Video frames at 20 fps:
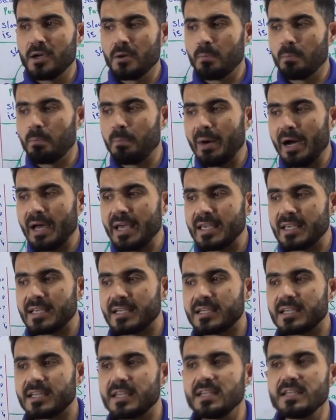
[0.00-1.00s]
By
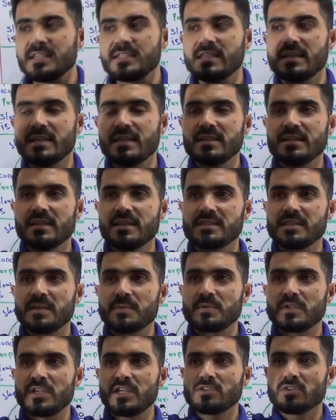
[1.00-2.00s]
increasing the
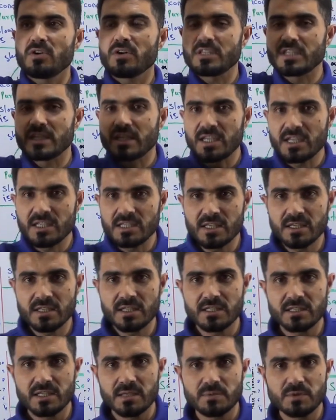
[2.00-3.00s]
substrate or decreasing
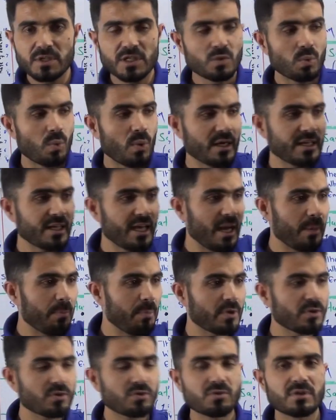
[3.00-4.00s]
the substrate, what
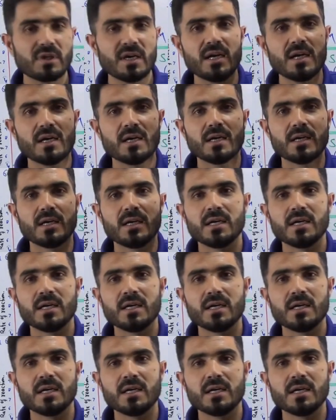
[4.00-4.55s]
happened to the